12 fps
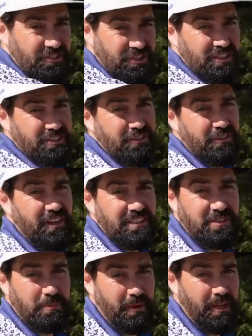of justifies
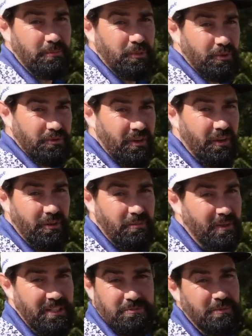the play more so than
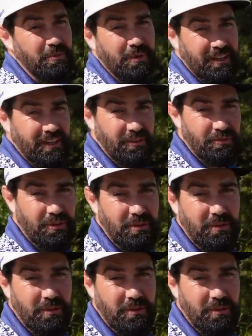makes me want to hit three